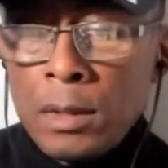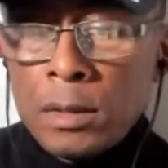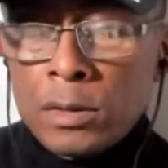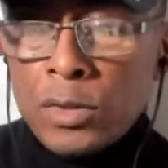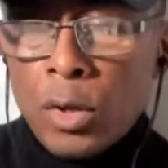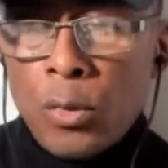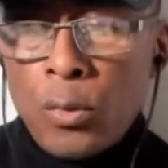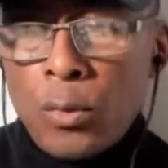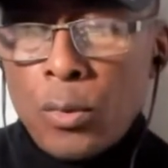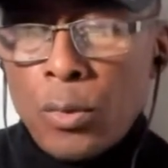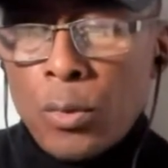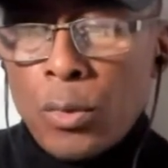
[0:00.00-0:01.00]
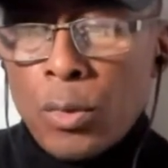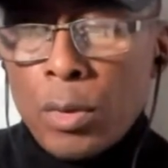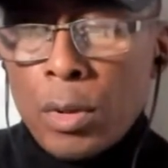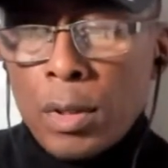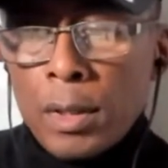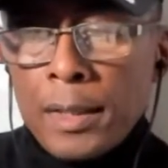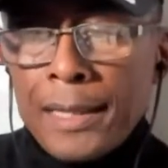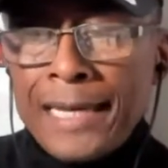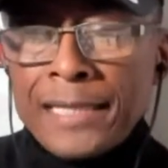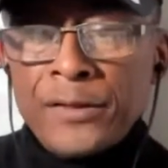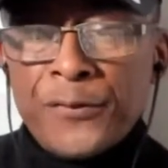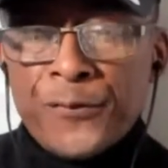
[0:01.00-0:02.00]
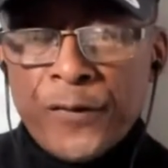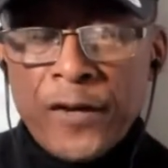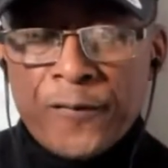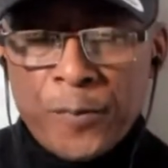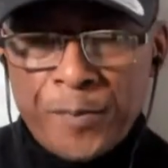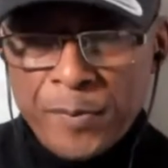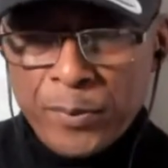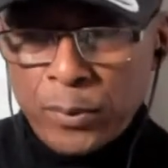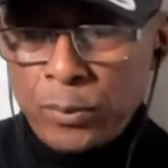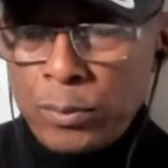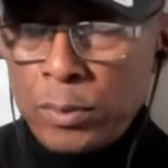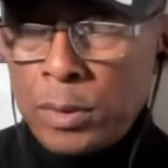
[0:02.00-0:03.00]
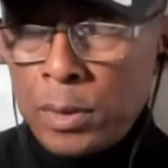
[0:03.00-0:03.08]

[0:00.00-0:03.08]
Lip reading: So, is it fair for people